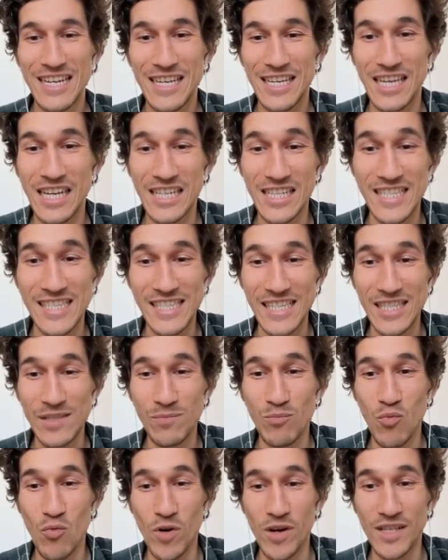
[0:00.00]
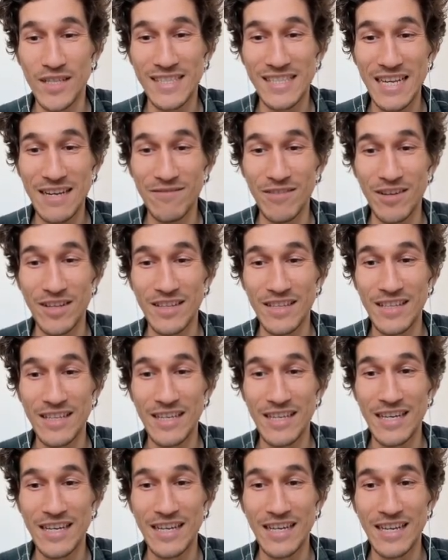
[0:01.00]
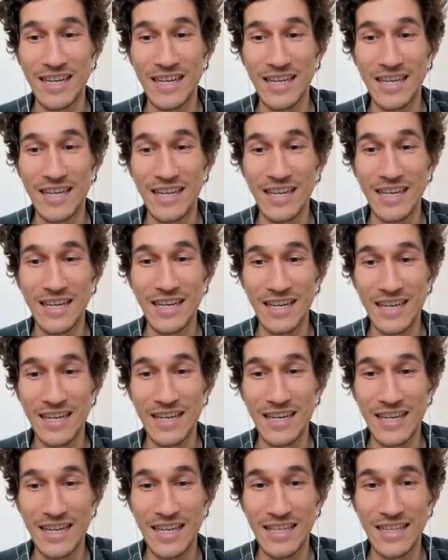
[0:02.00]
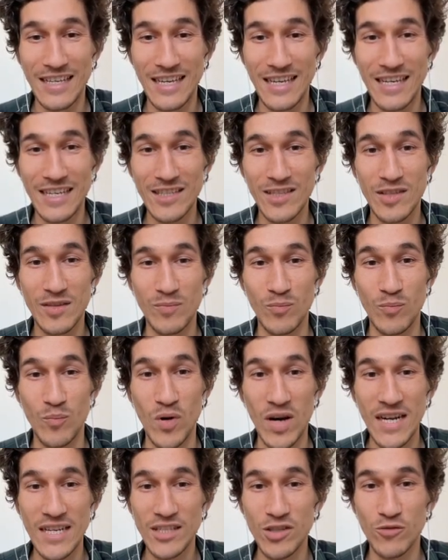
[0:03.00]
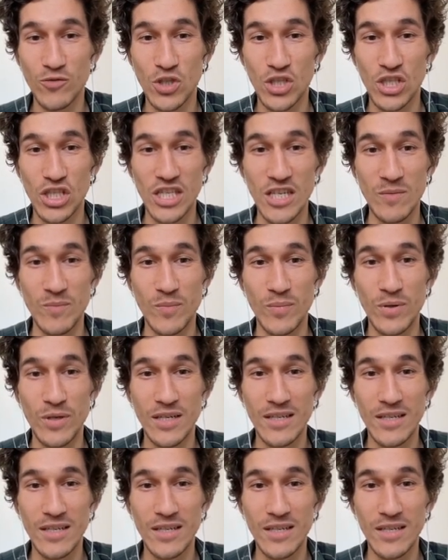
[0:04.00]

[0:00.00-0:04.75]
He has 6.7, and he has a bunch of sheep